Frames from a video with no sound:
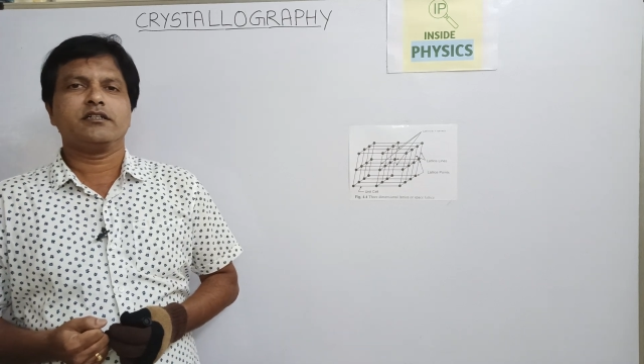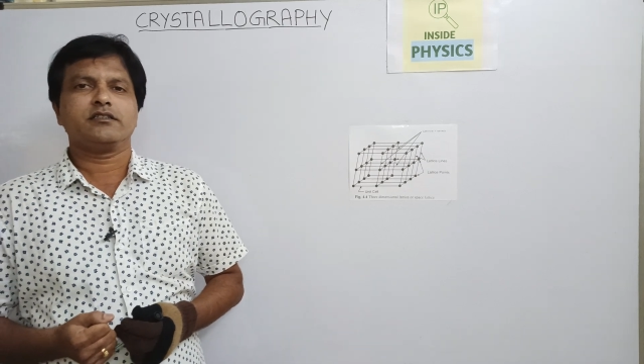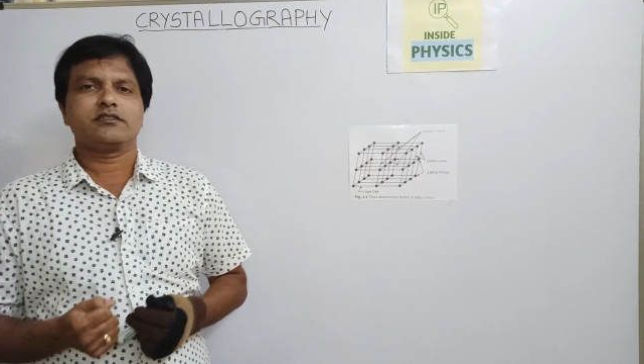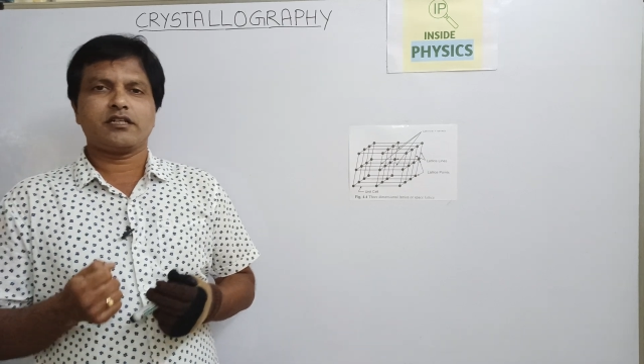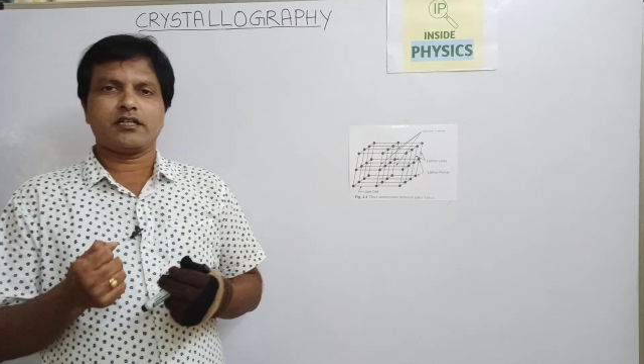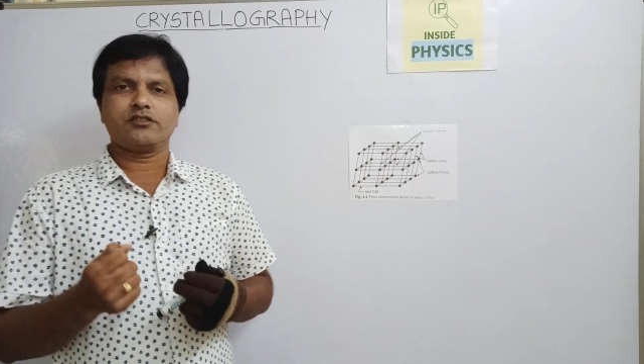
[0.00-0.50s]

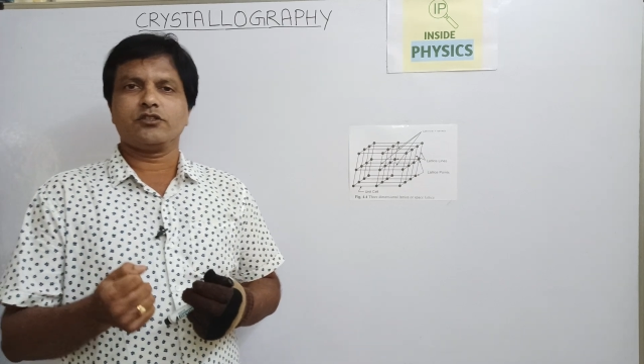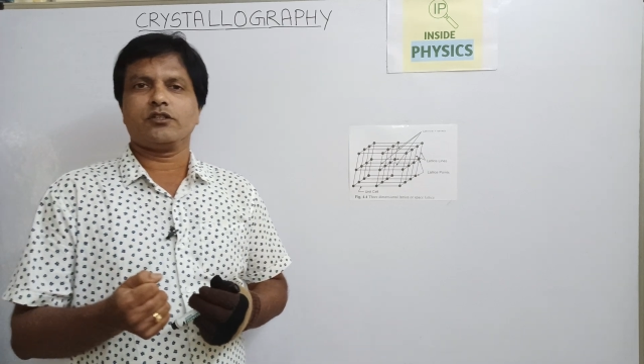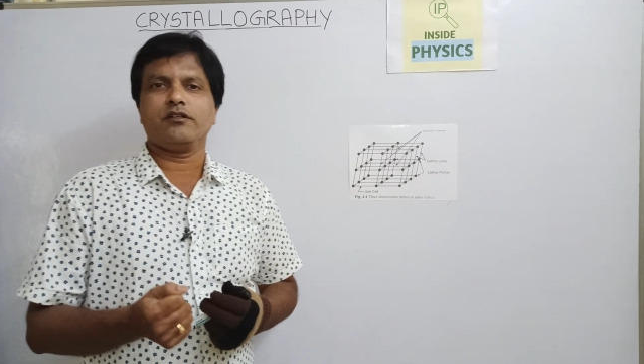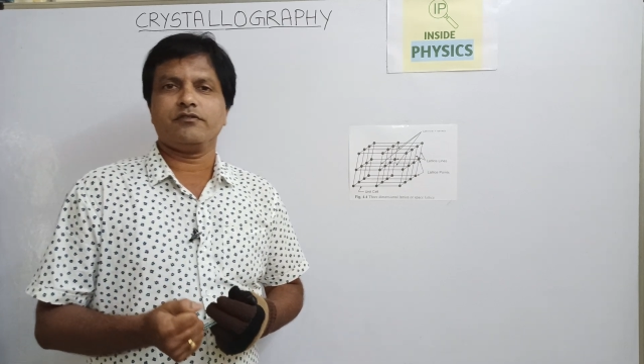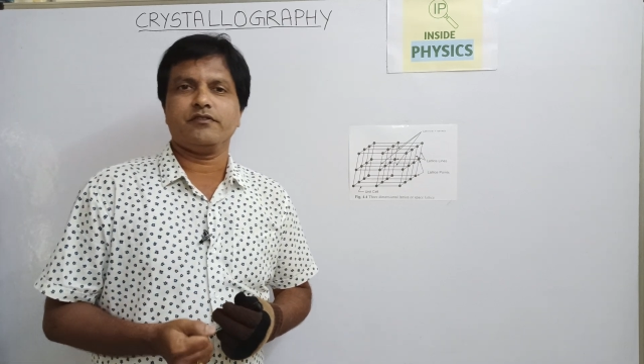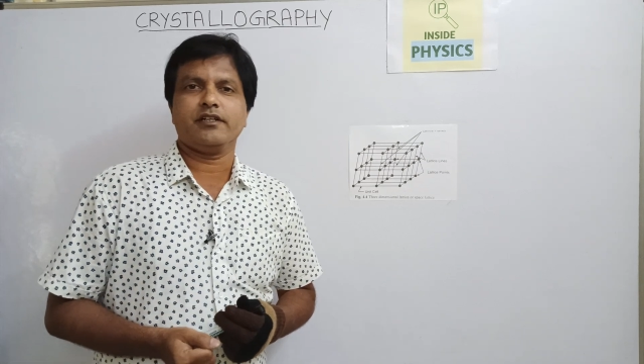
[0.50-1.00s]
structure
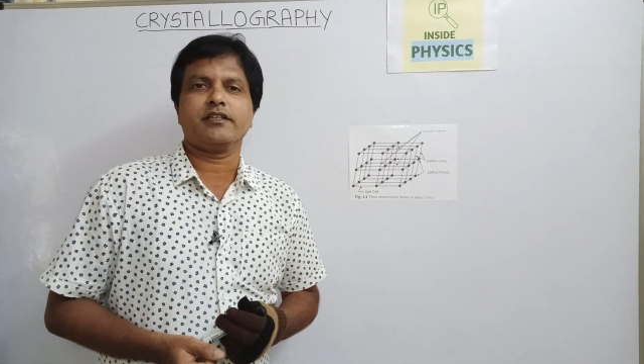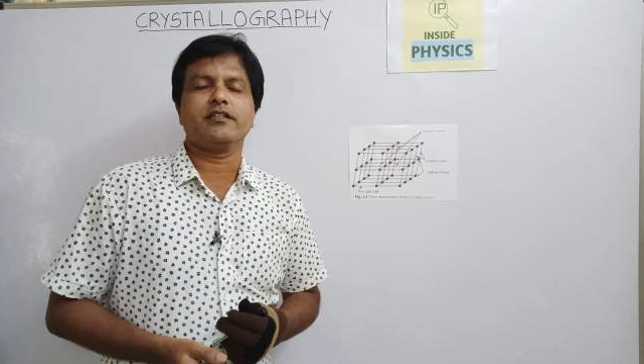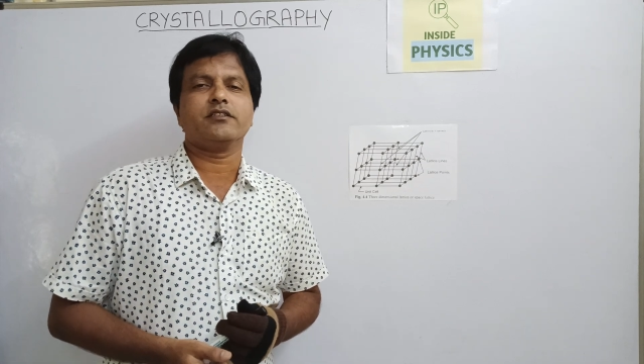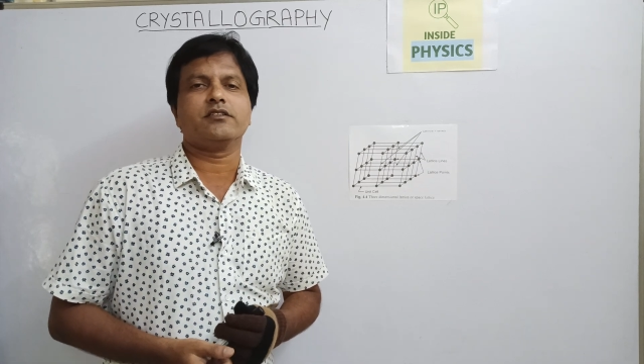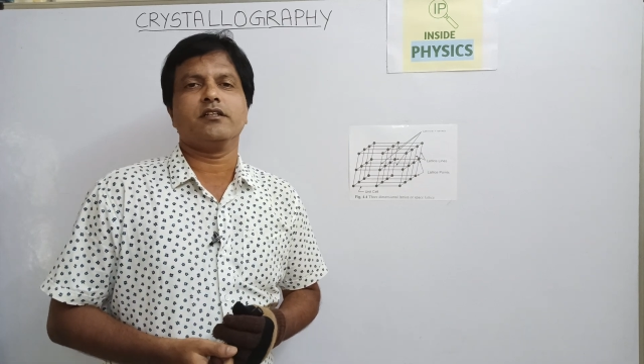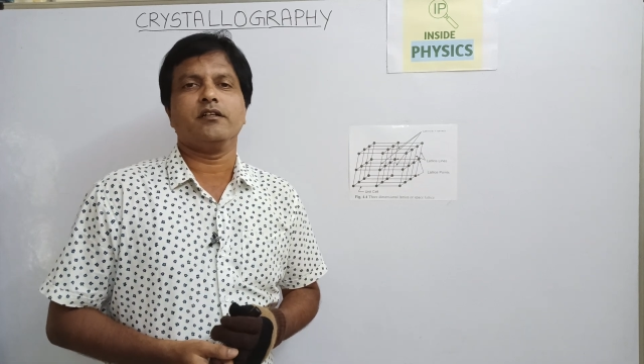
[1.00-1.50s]
of a
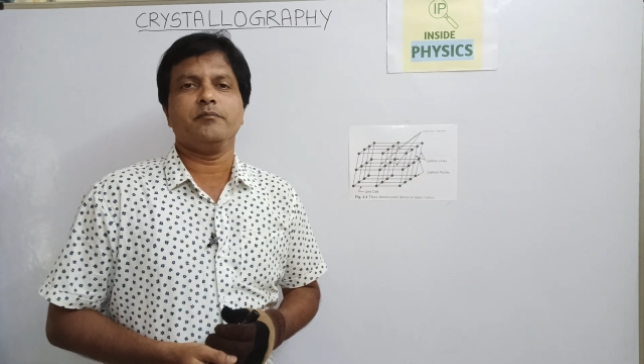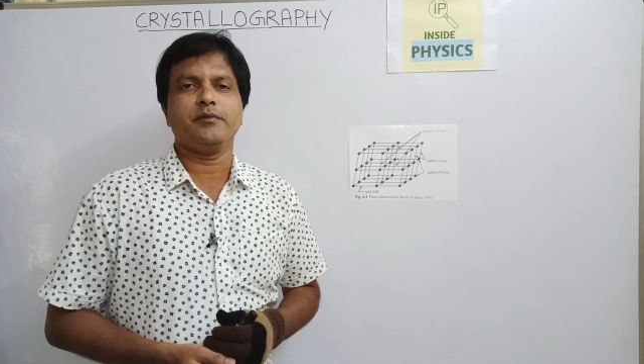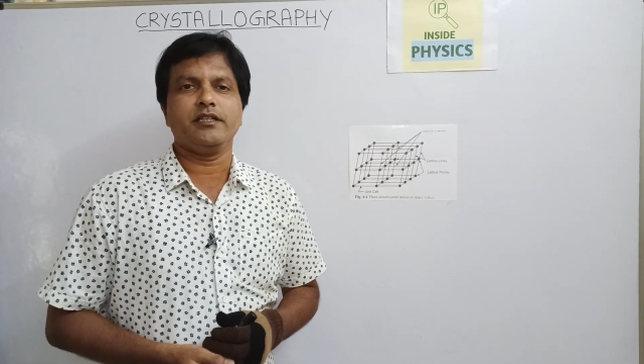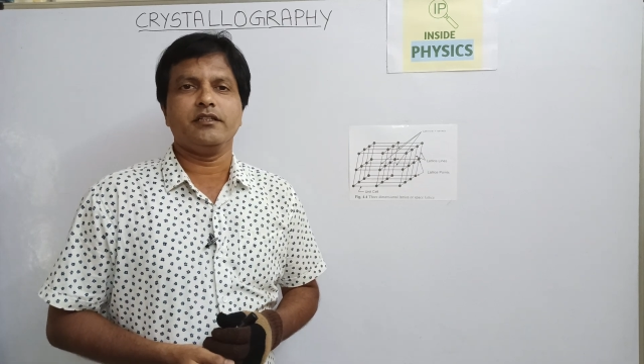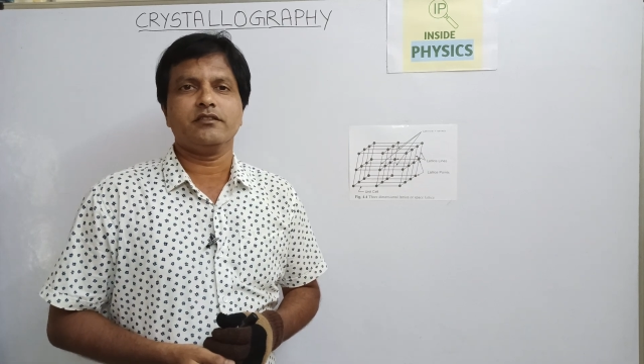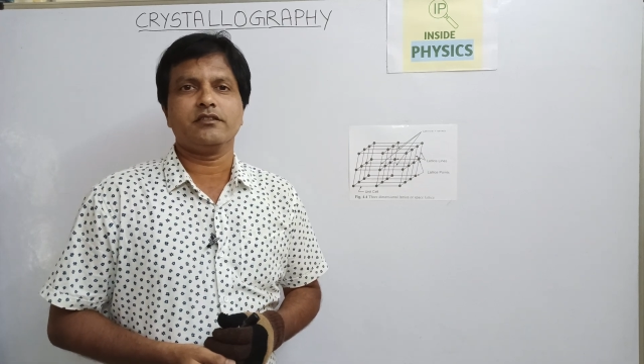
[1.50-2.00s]
crystal
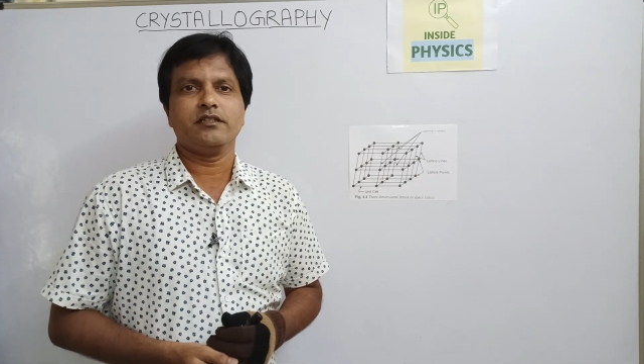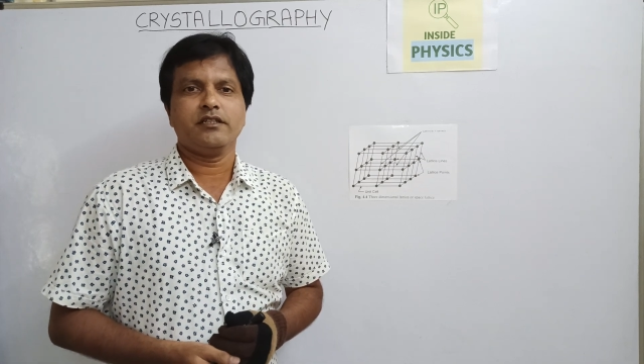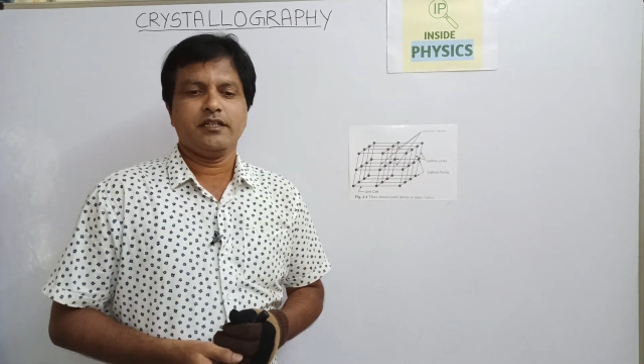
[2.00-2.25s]
means